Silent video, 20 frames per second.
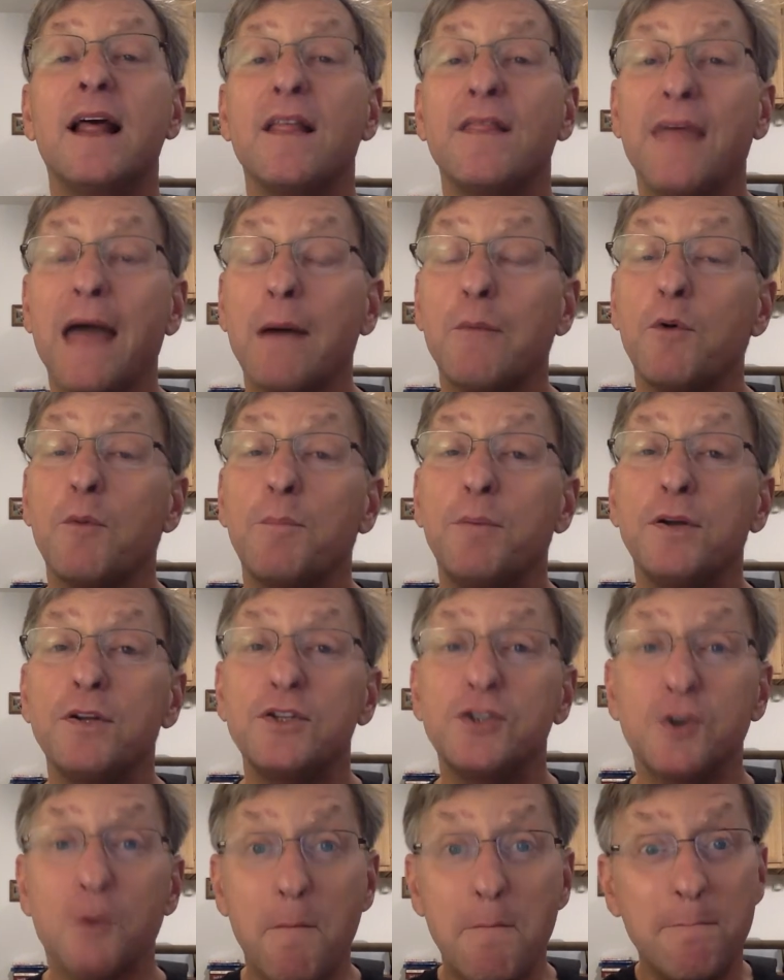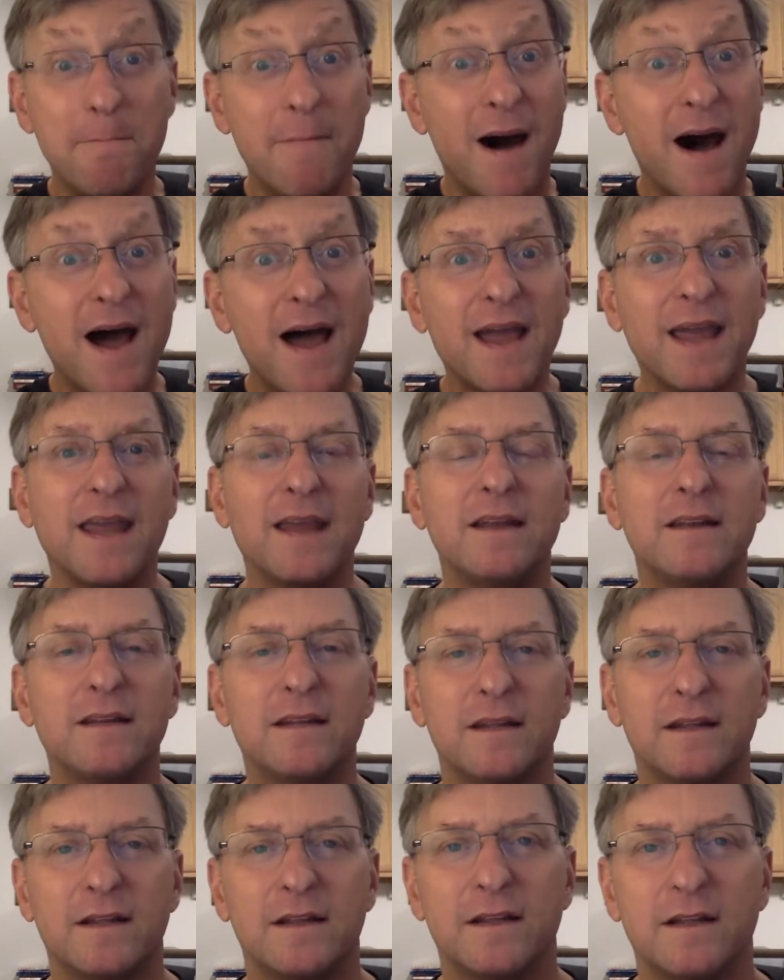That will put your mind
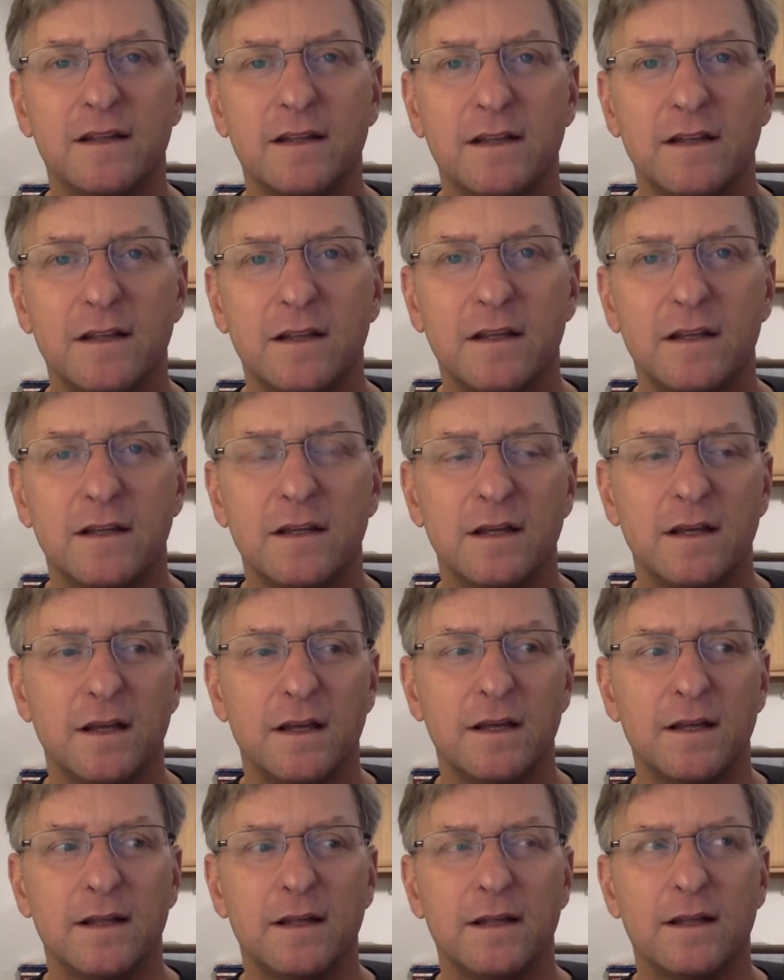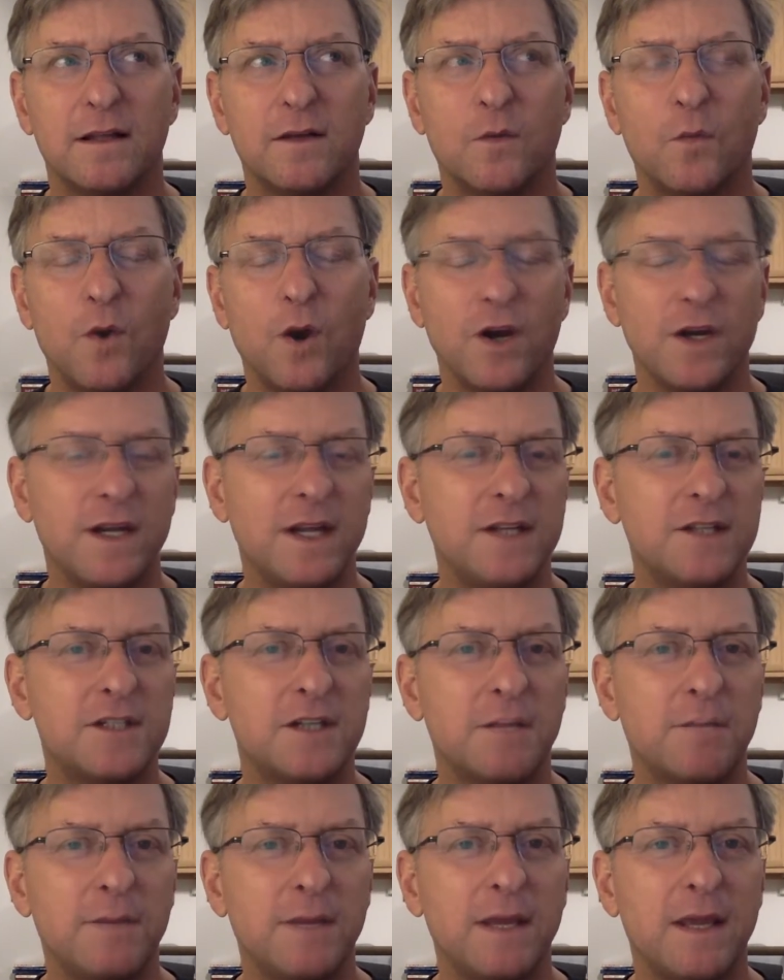where it needs
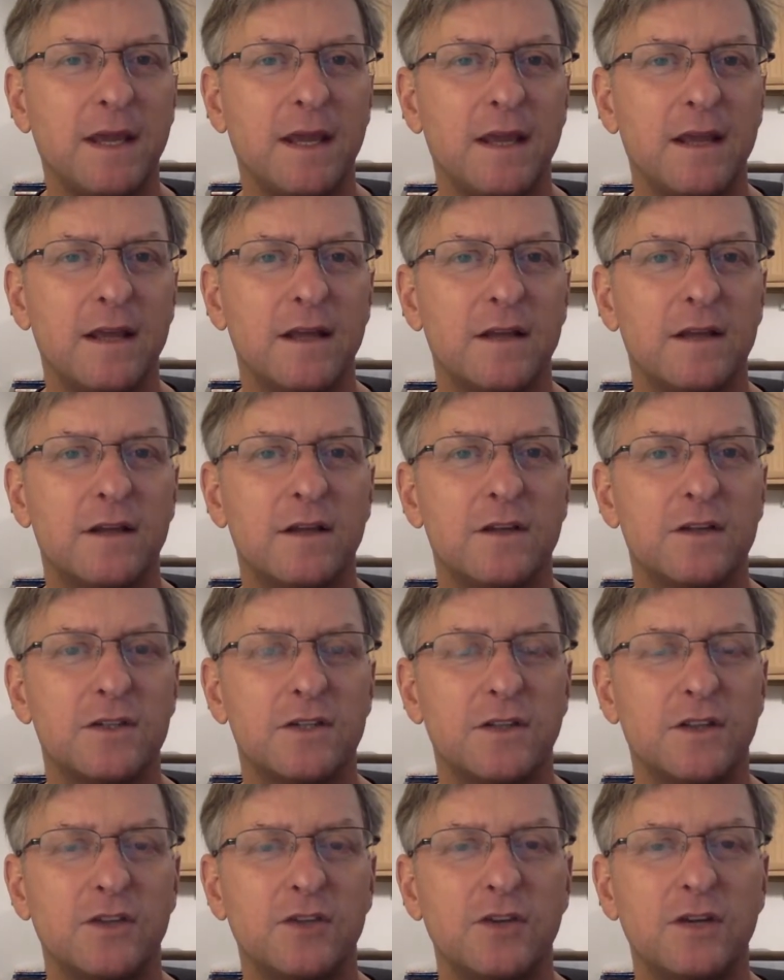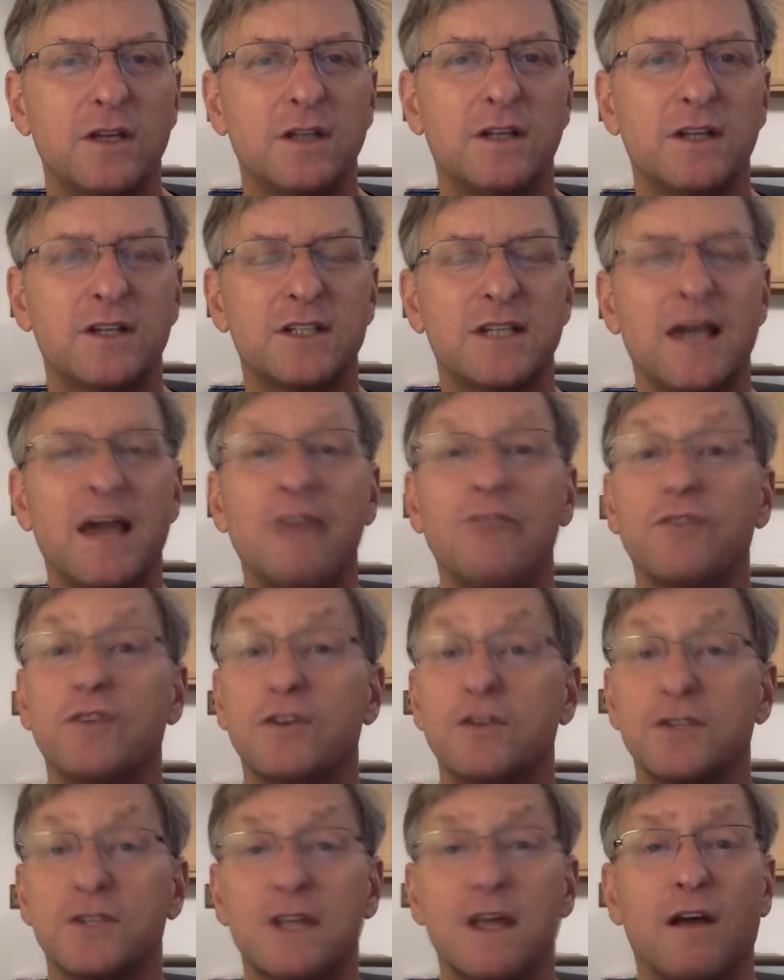to be so that you can decide for
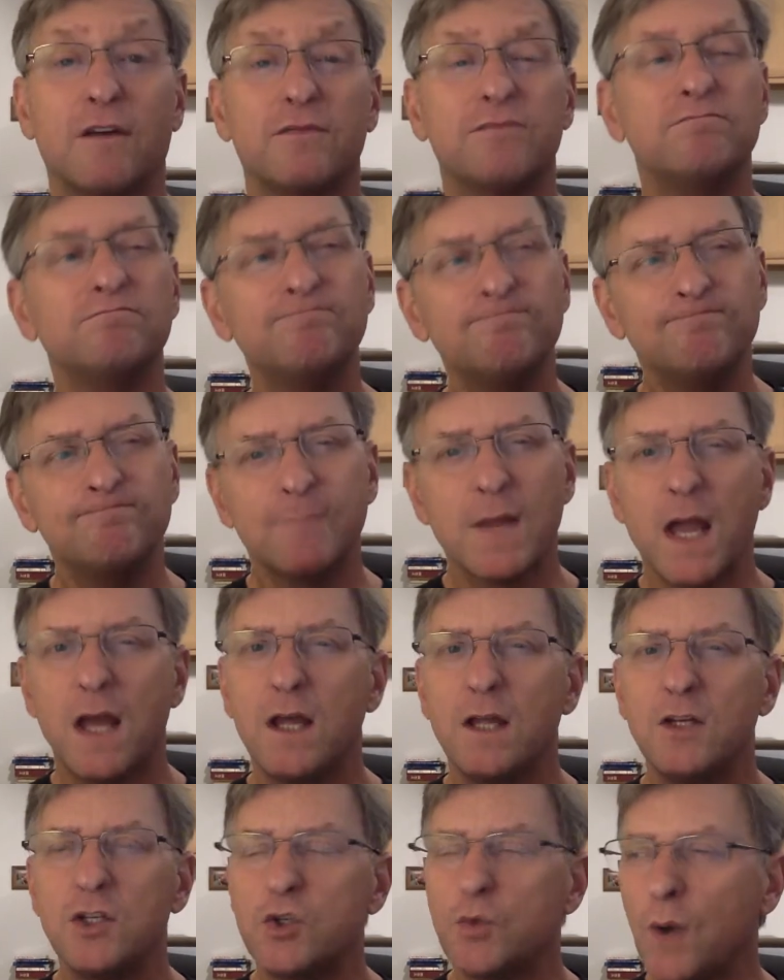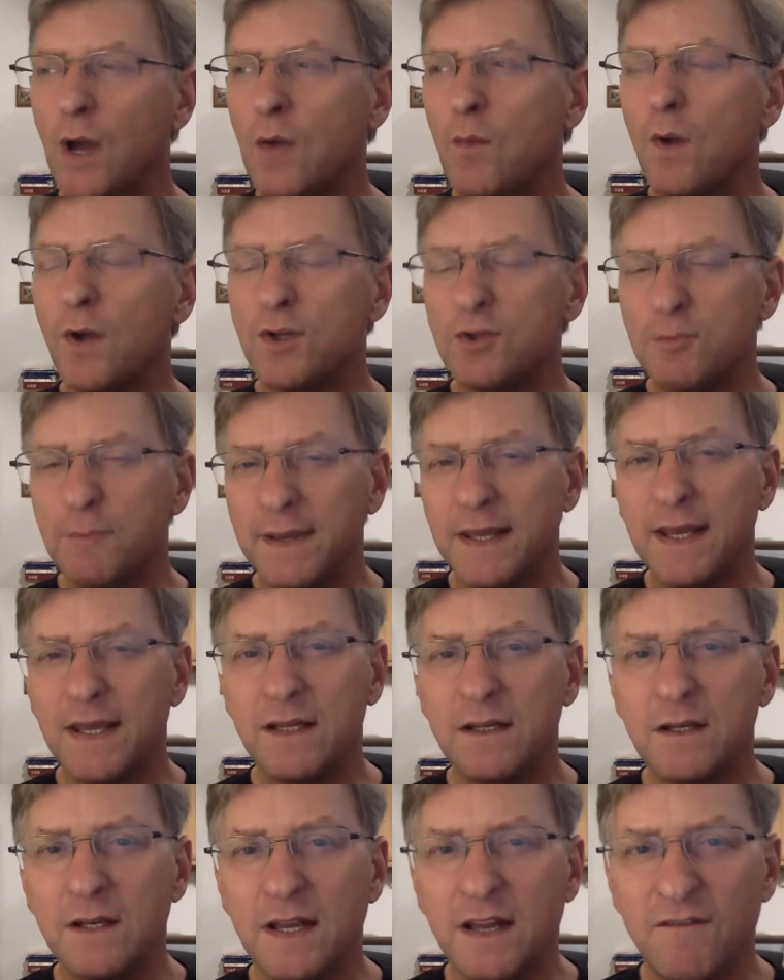yourself, do I want to
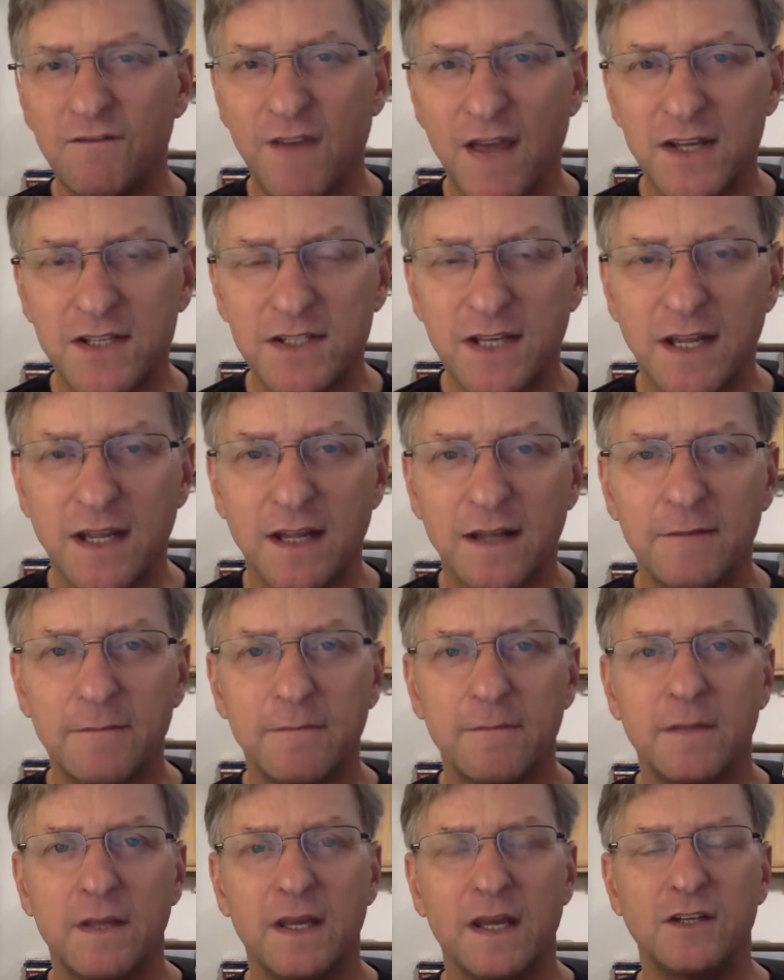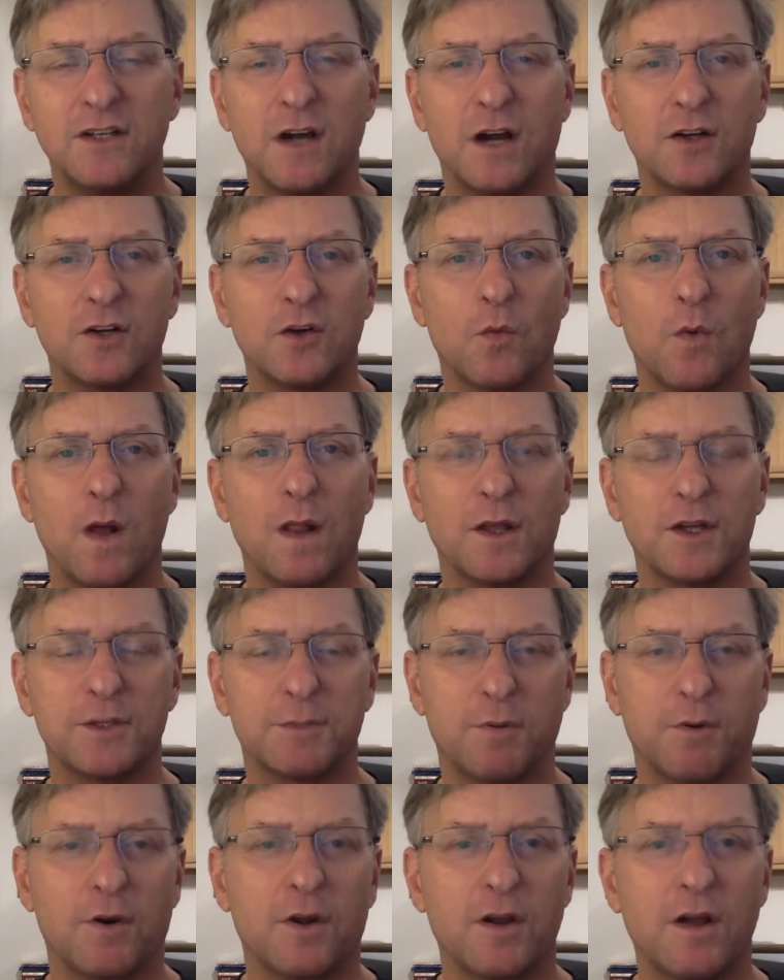begin investing in Dr. Wallach's
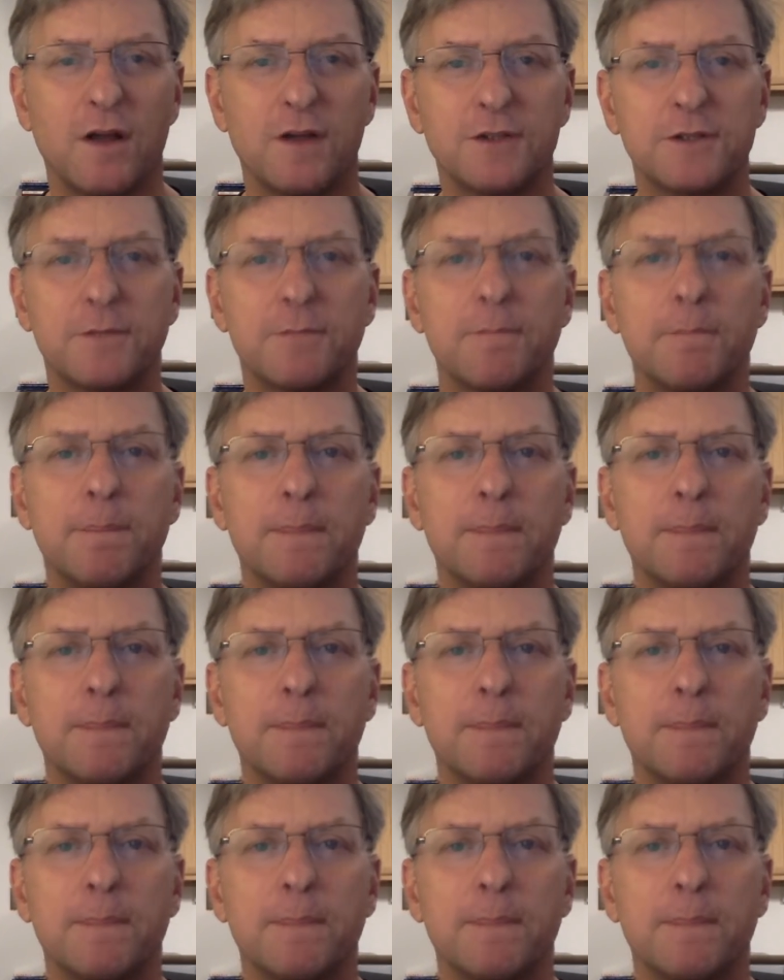protocols?